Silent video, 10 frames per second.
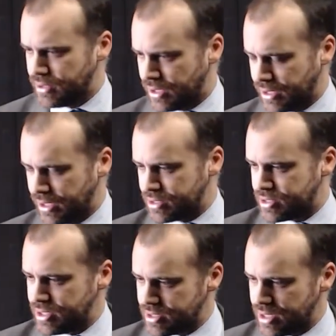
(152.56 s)
I get the
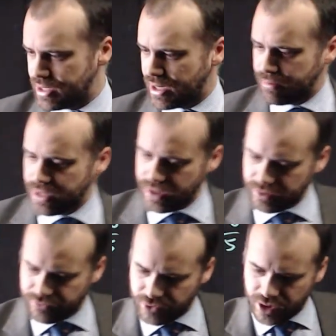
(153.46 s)
16 coming out the
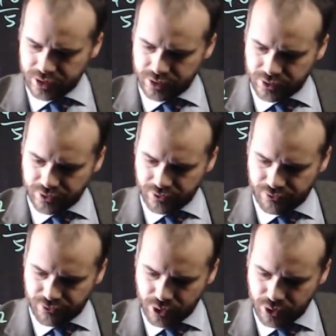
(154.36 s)
front,
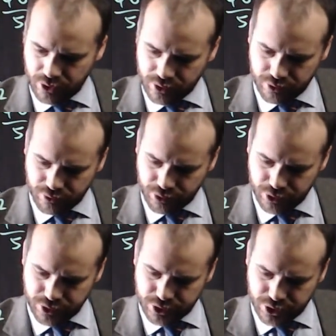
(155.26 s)
4
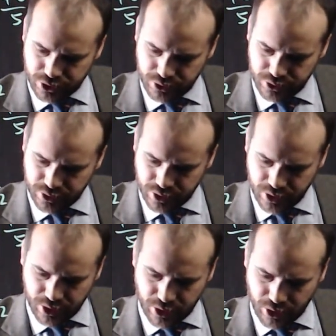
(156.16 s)
root 2
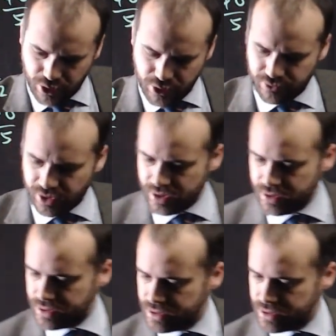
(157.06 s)
over